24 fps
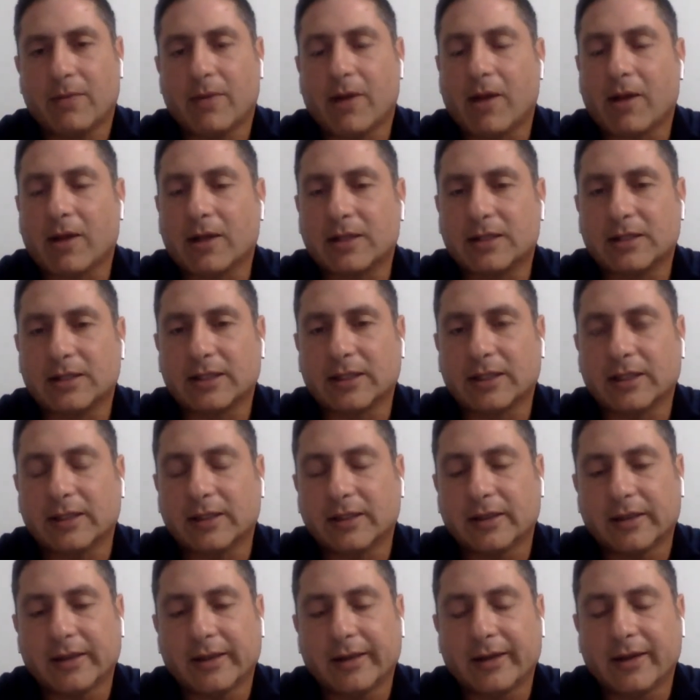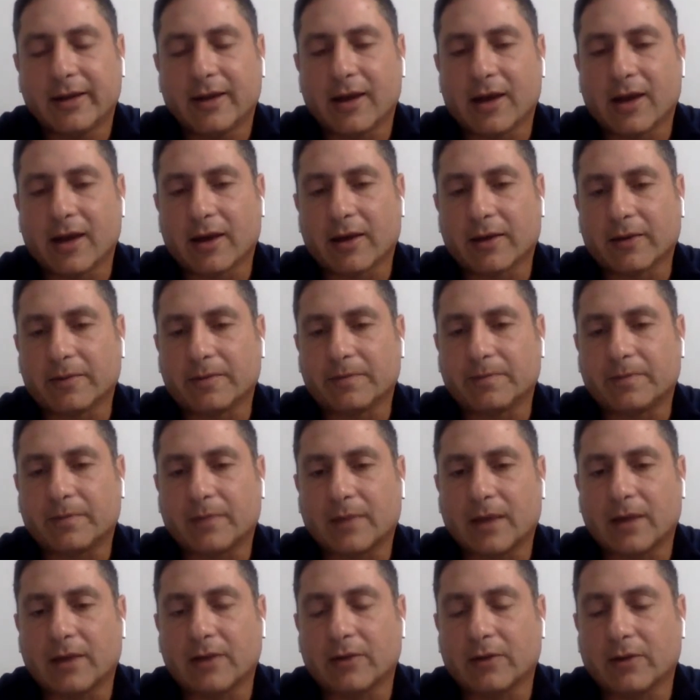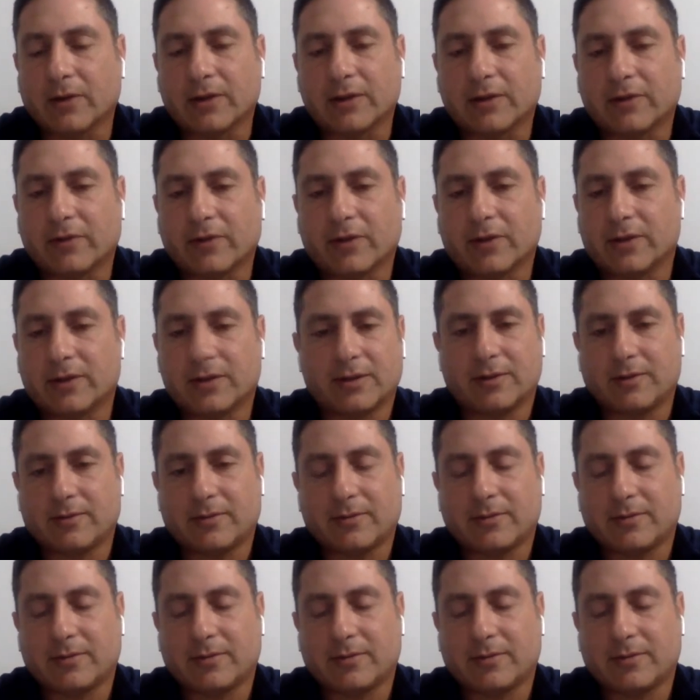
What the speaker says: policy under a different